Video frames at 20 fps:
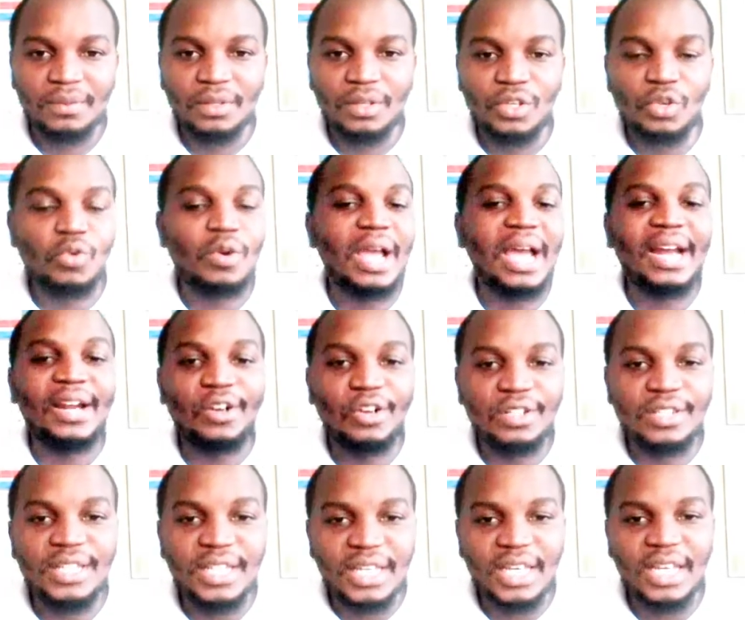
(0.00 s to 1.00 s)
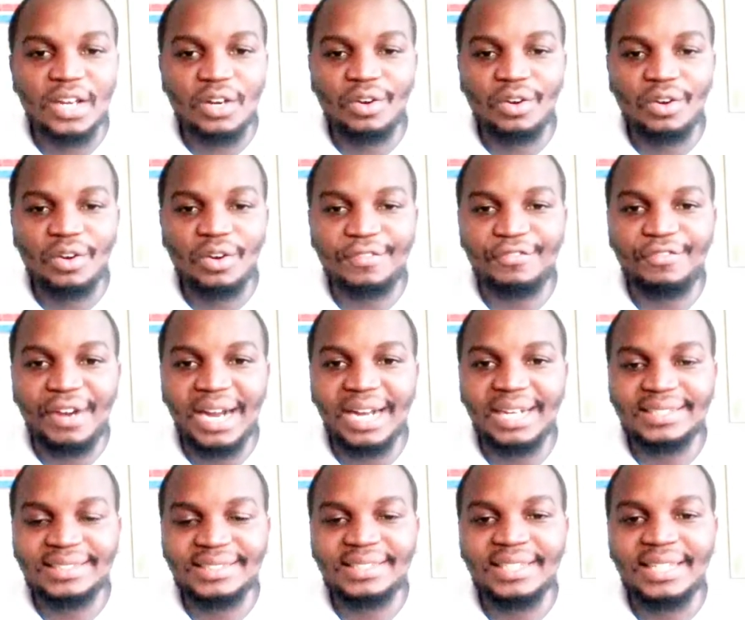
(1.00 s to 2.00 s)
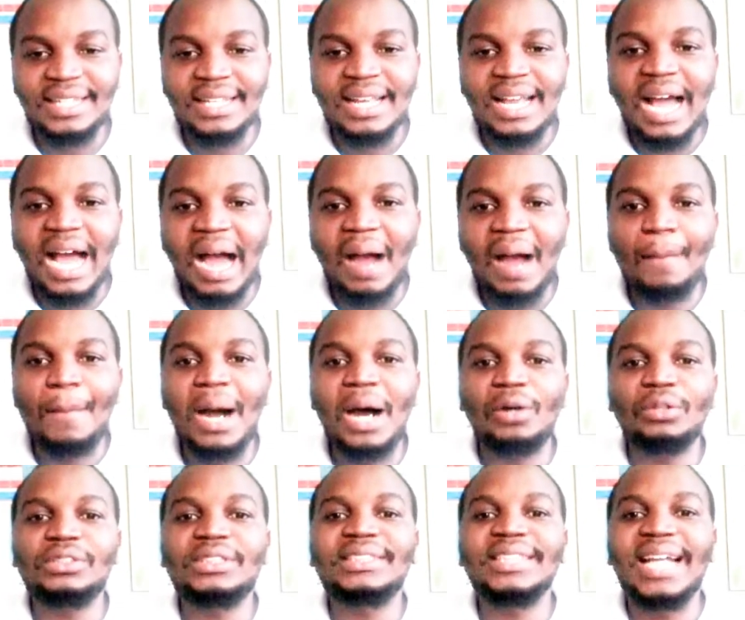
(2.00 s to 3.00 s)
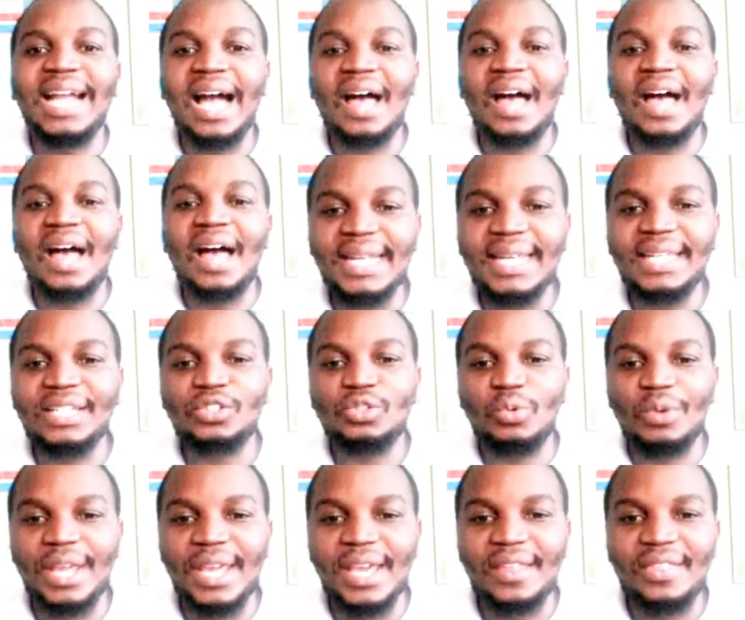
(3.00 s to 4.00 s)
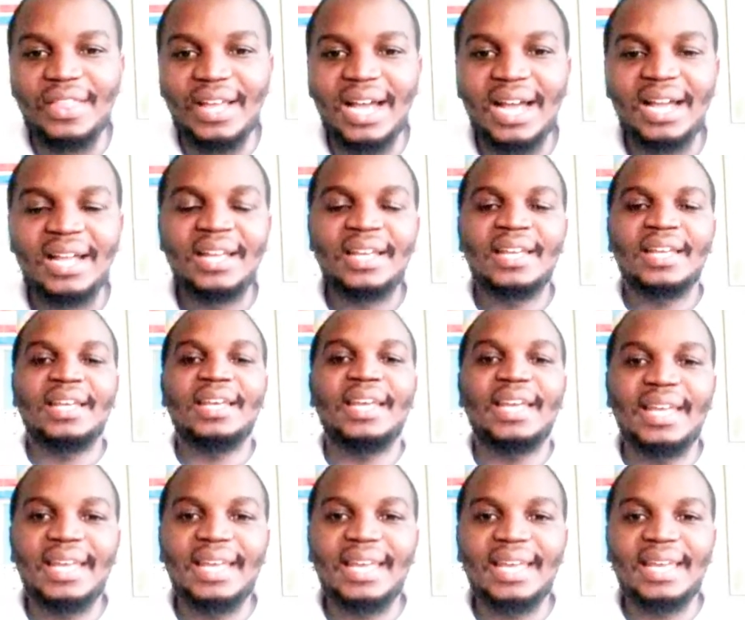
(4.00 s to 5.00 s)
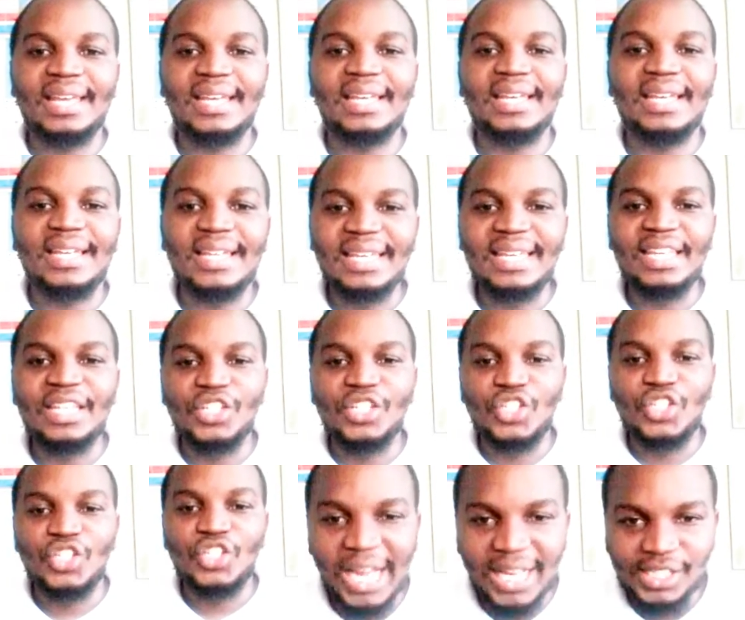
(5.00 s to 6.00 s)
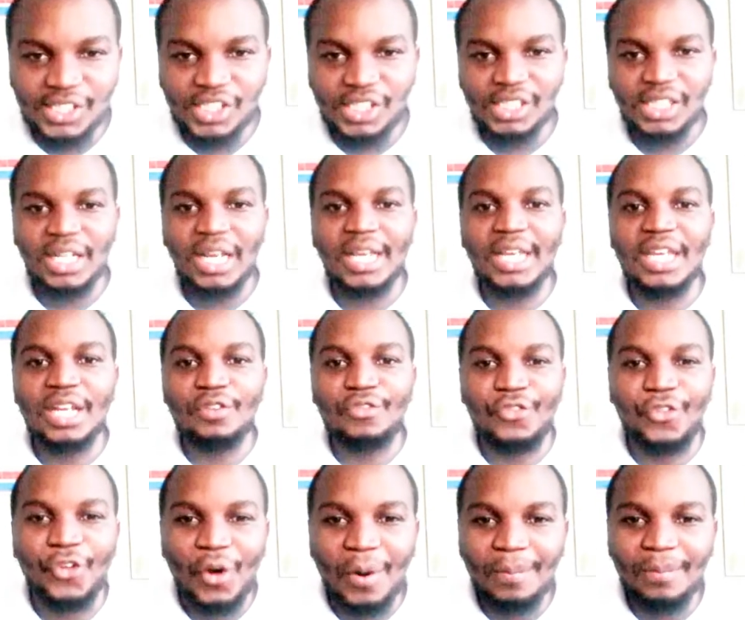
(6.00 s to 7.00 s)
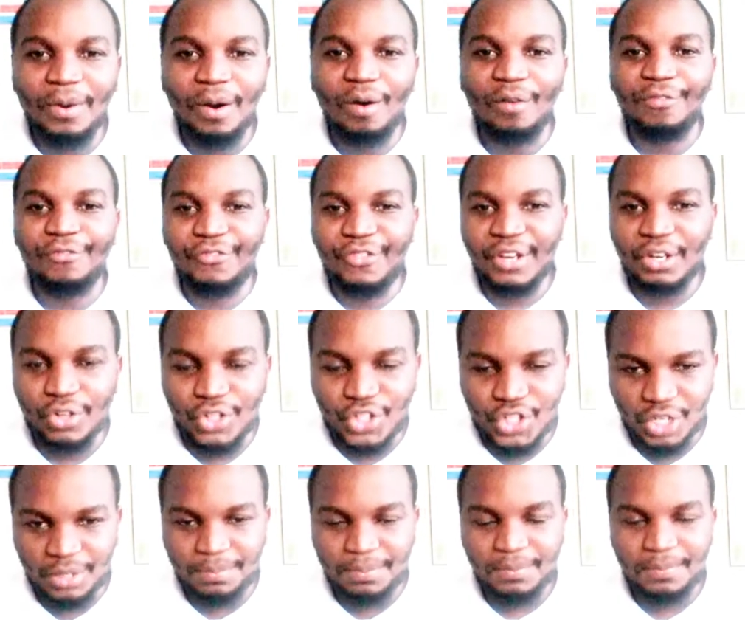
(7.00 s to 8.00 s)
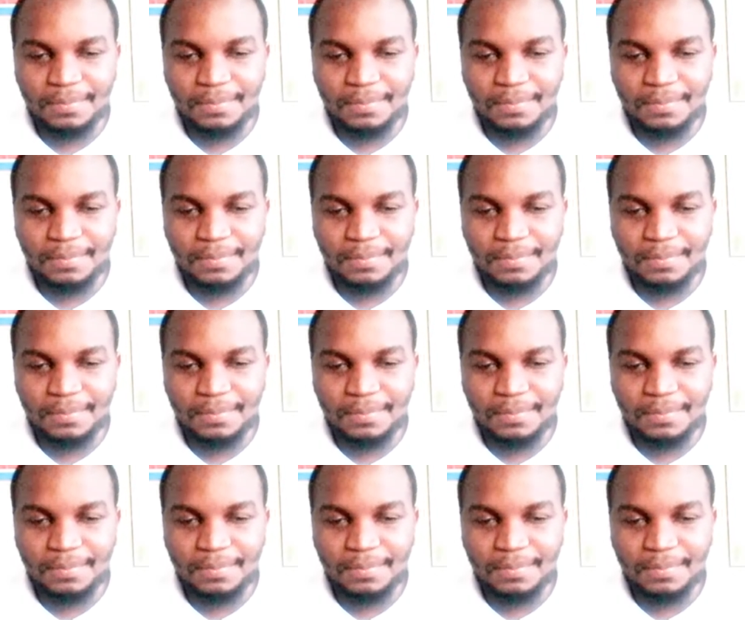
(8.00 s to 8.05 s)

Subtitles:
You cannot ignore the fact about gathering together in church in form of fellowship.